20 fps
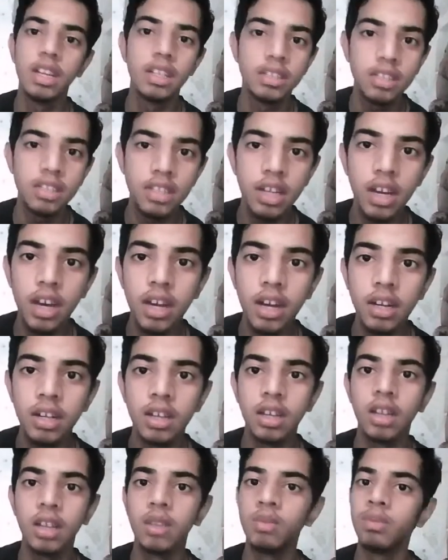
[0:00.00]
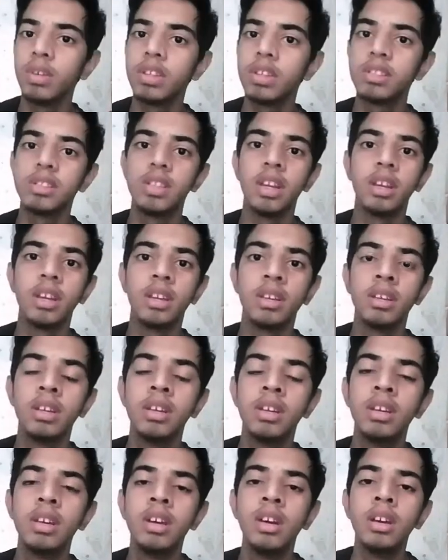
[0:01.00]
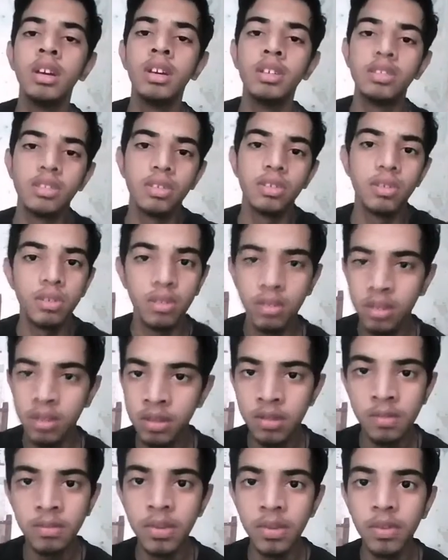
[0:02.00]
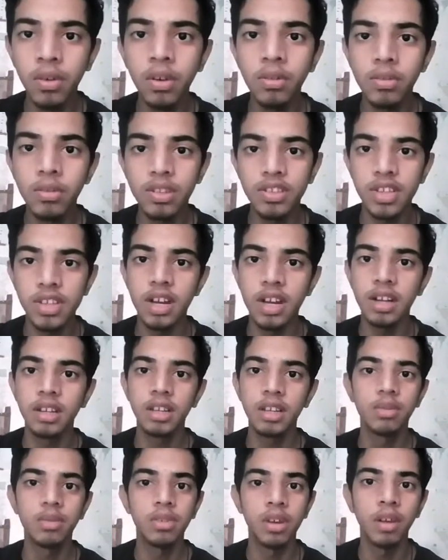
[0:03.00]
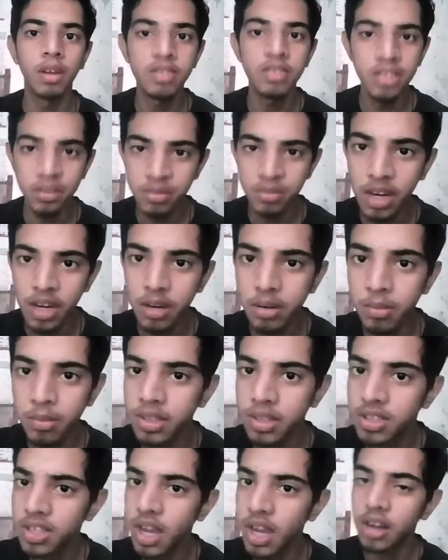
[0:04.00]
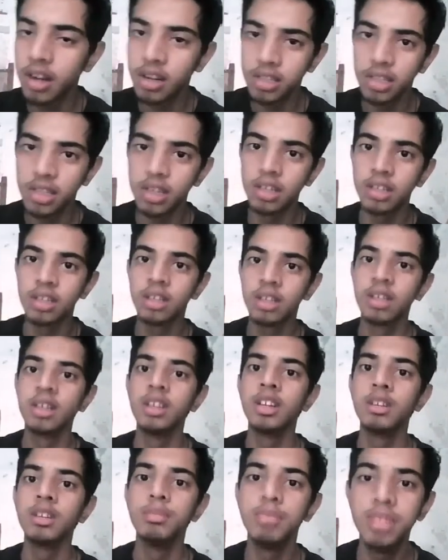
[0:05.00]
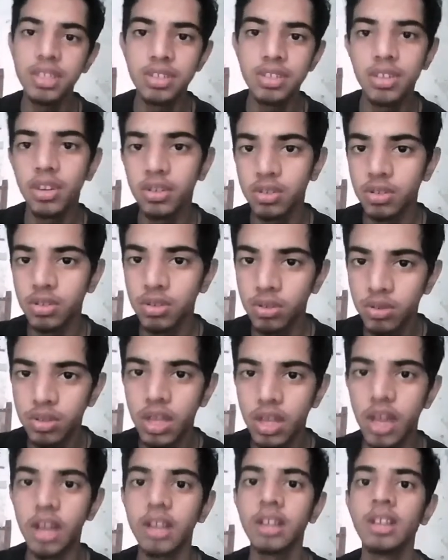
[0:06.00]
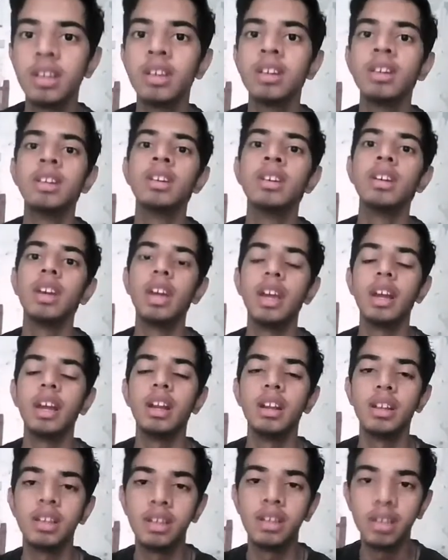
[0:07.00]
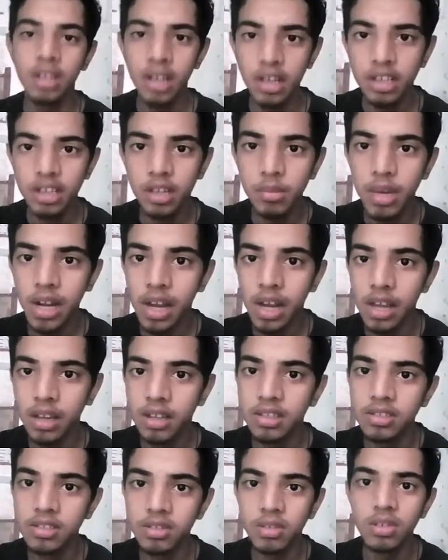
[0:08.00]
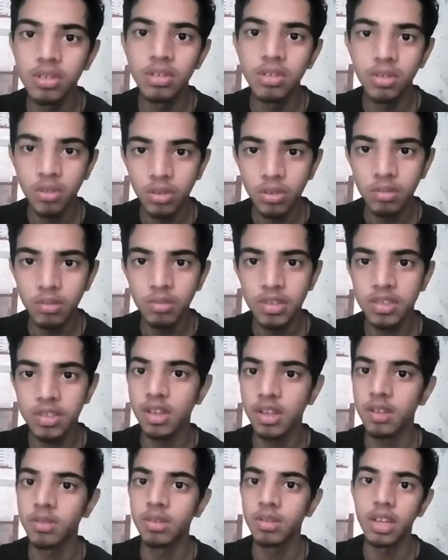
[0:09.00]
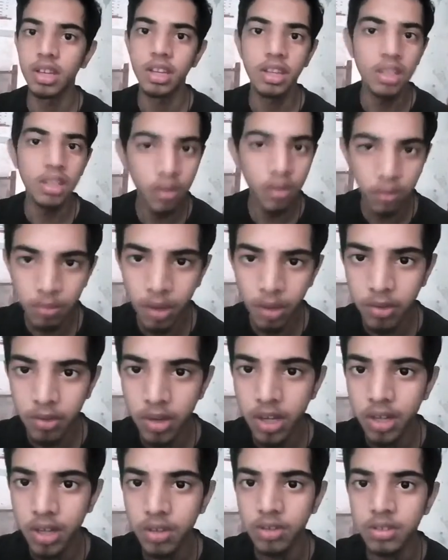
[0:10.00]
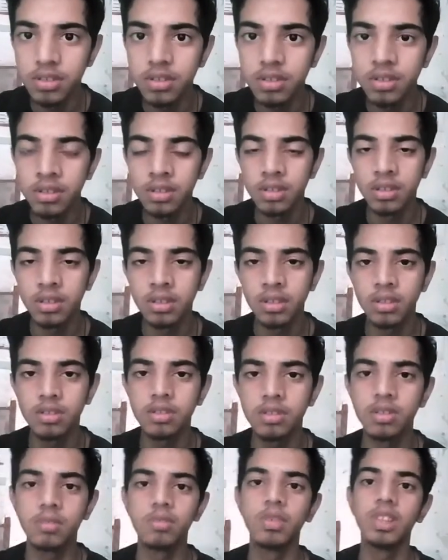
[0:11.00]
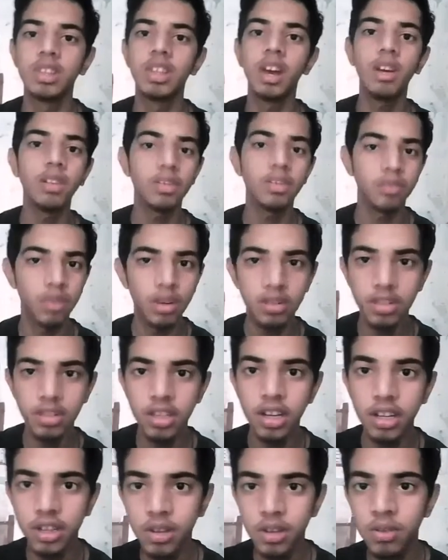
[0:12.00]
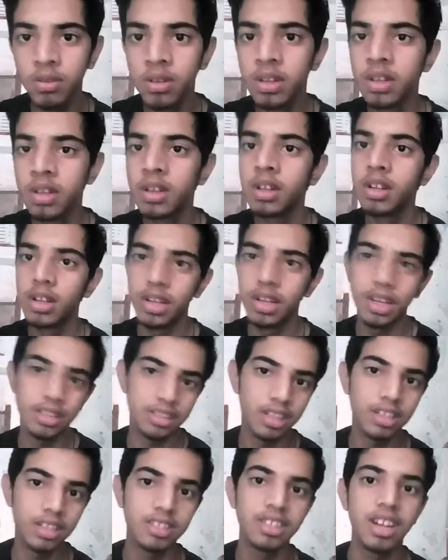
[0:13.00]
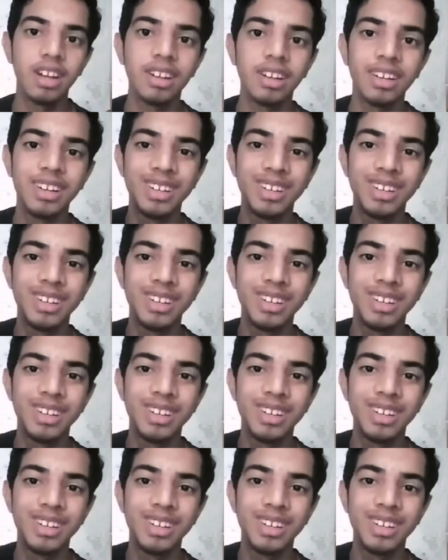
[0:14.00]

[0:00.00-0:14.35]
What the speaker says: start investing. So before we start, if you haven't subscribed to my channel yet, be sure to do that and click the bell icon so you don't miss out any of my videos. Without further ado, let's get started.